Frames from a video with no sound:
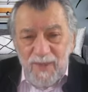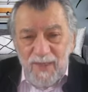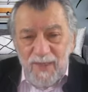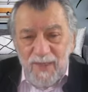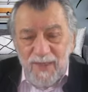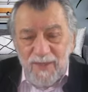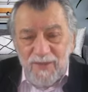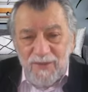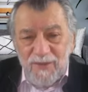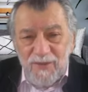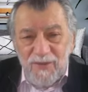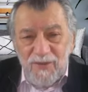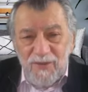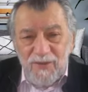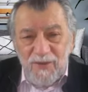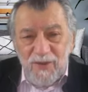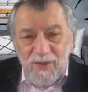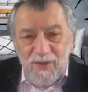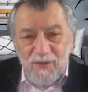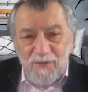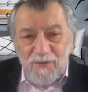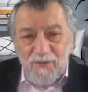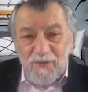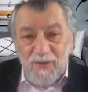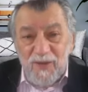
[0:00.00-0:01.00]
into the
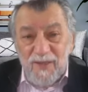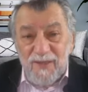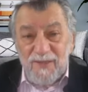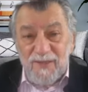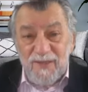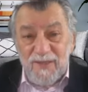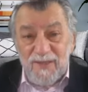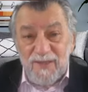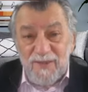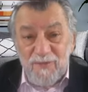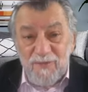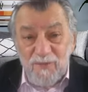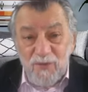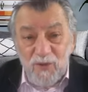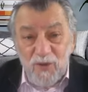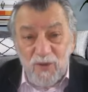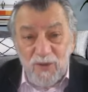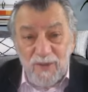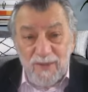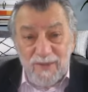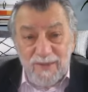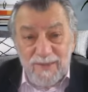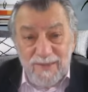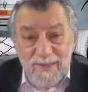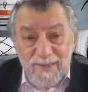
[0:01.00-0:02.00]
other phases of our
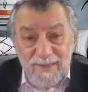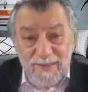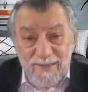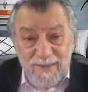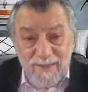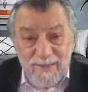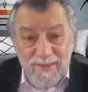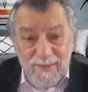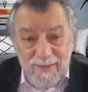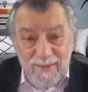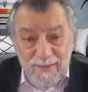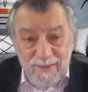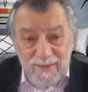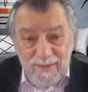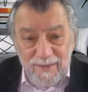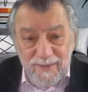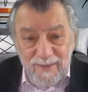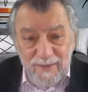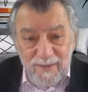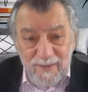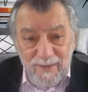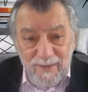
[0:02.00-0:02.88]
existence,